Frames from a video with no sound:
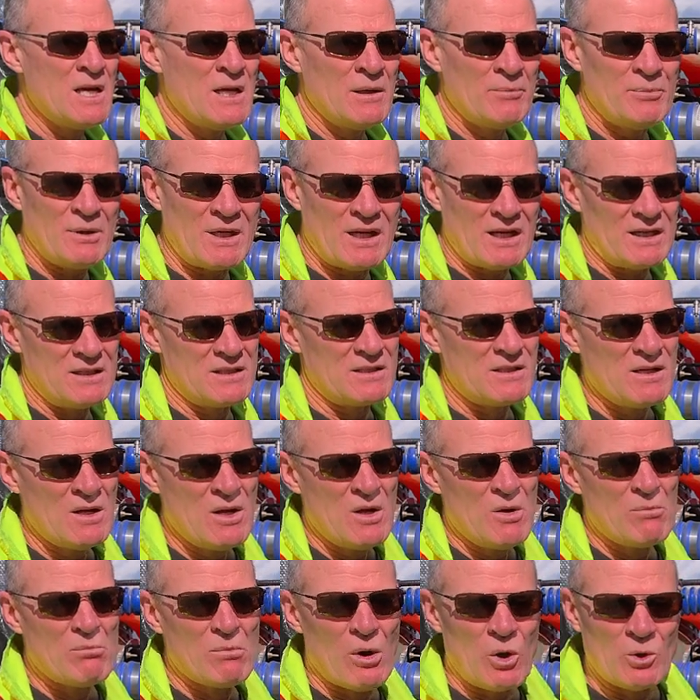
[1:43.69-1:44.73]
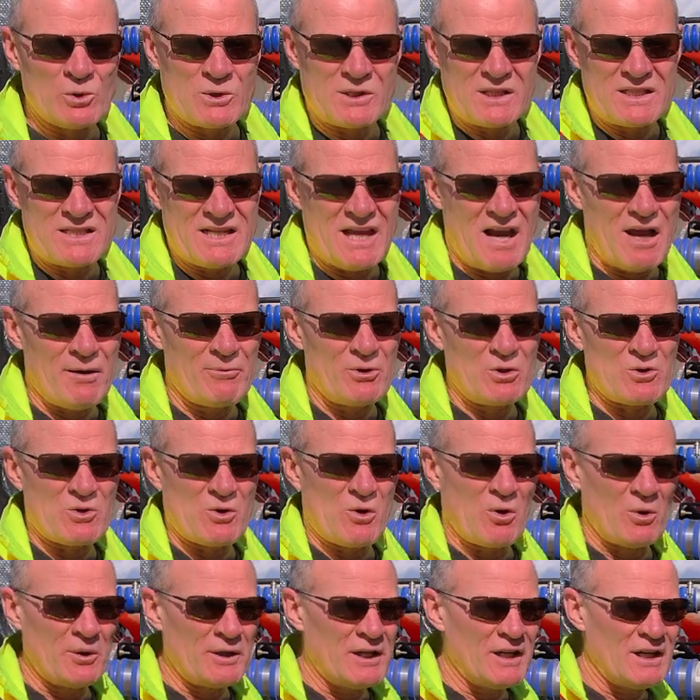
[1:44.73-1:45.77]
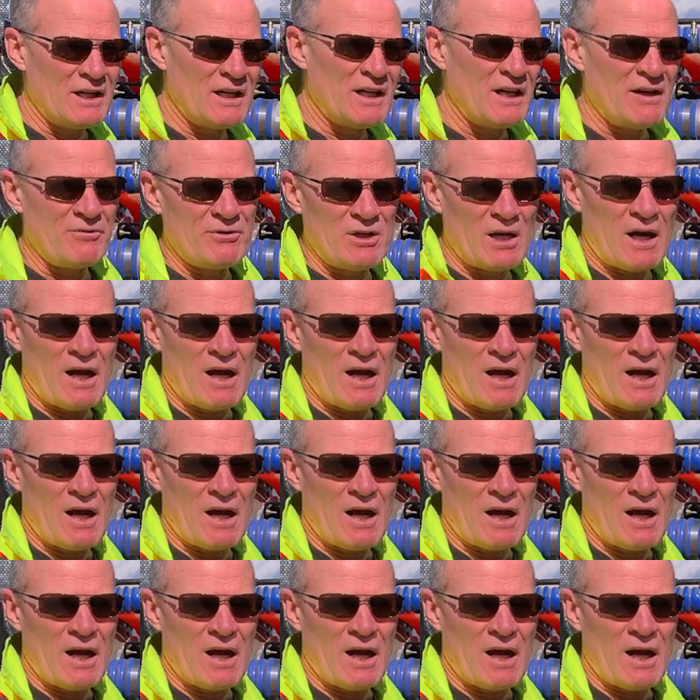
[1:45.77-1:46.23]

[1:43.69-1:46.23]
Because most examiners are only going to give you a